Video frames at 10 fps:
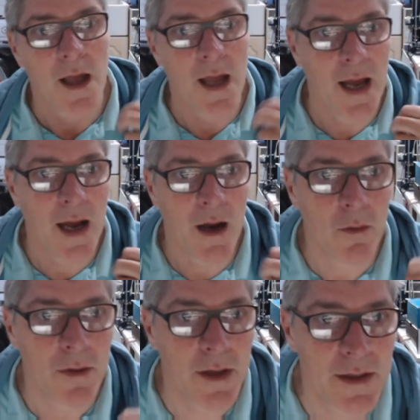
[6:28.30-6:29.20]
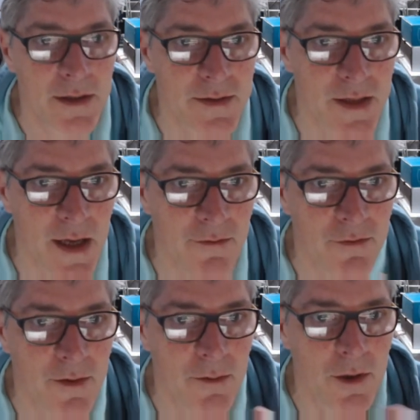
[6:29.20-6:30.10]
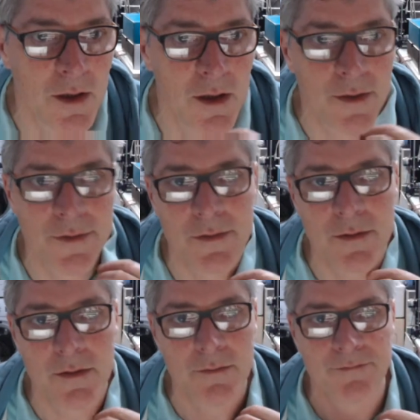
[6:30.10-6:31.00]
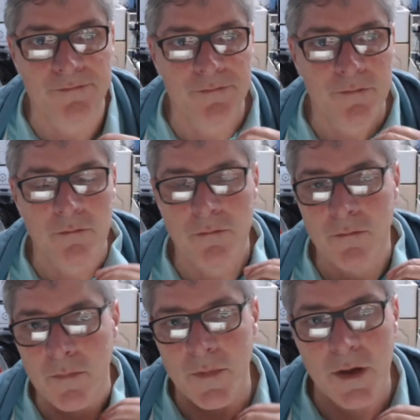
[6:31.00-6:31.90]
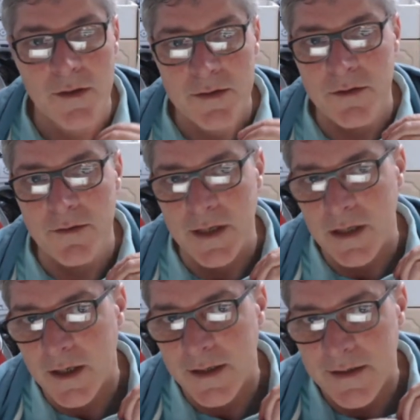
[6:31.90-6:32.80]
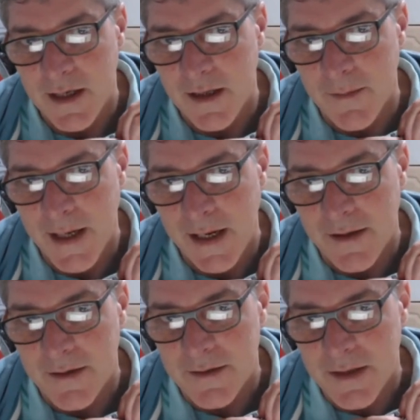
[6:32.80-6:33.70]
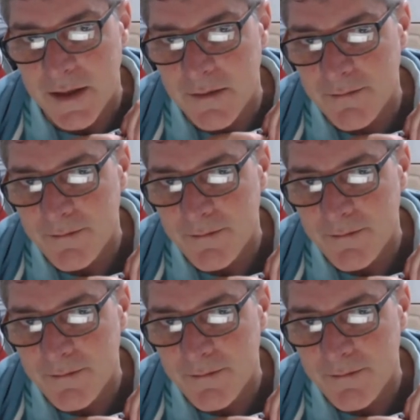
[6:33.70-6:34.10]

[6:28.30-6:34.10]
How is everyone? Still very light out the back, you see.